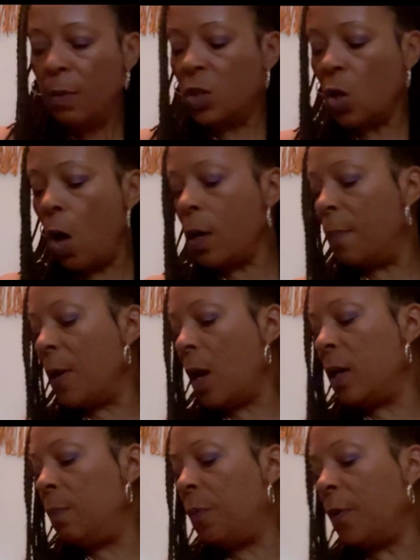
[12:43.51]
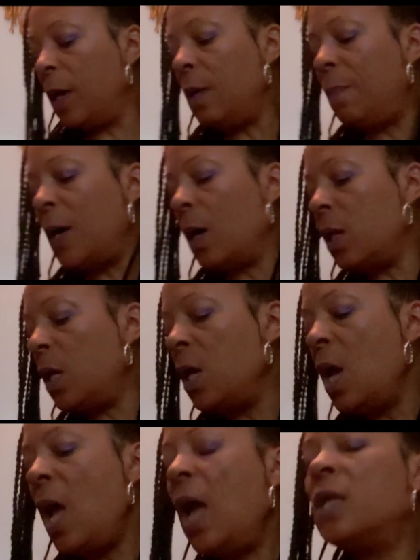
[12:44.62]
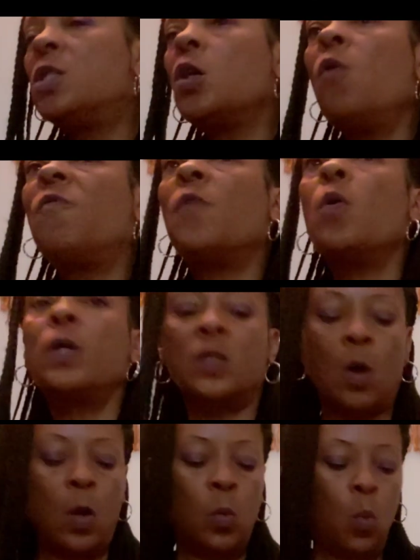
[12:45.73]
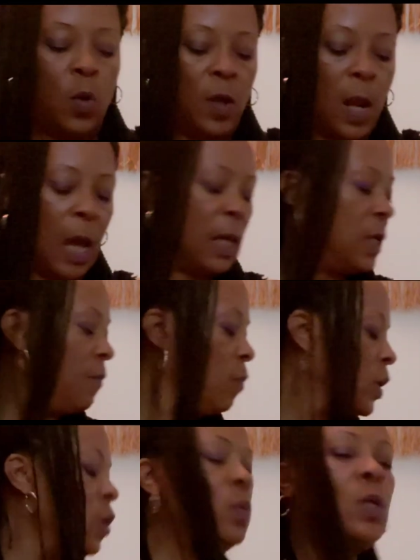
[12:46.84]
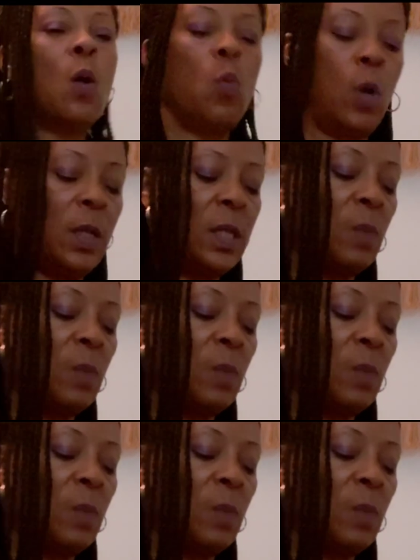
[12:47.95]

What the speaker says: Talk about it and pray about it. And don't focus on negative, what you don't want.